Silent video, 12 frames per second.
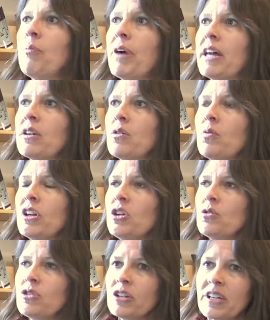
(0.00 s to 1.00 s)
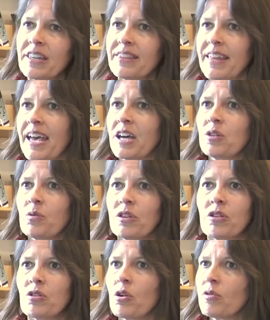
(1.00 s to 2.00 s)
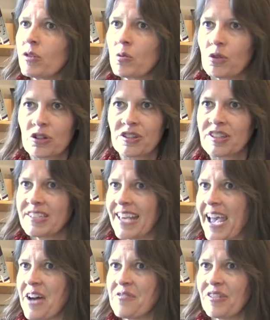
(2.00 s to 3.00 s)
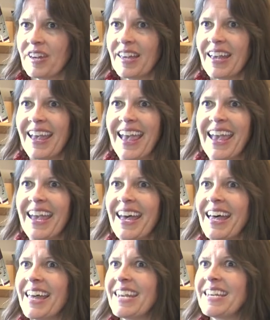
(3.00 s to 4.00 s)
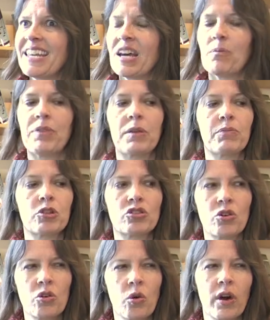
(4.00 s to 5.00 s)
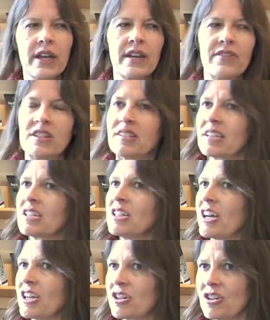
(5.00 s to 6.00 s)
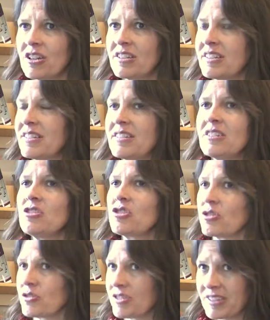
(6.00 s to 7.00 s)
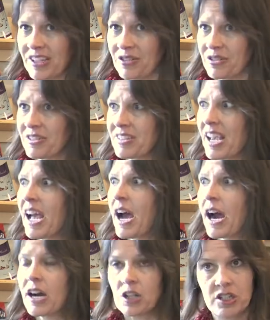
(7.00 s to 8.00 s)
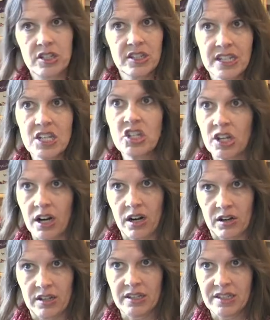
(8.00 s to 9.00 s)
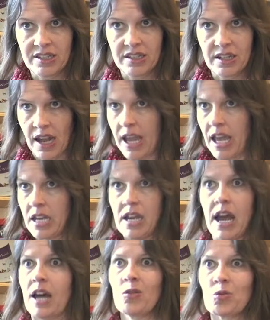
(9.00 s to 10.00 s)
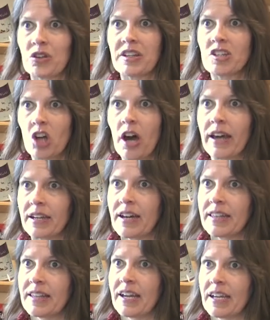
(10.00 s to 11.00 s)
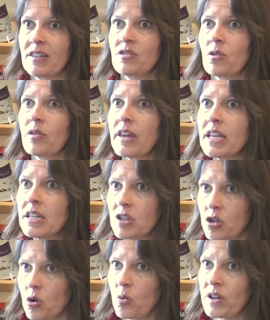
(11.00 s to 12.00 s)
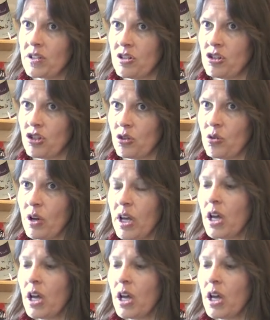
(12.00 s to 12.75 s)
But when you look at that with your overworked staff and people don't quite have the technological skills, our teaching artists had not really taught online, so they didn't know what to do.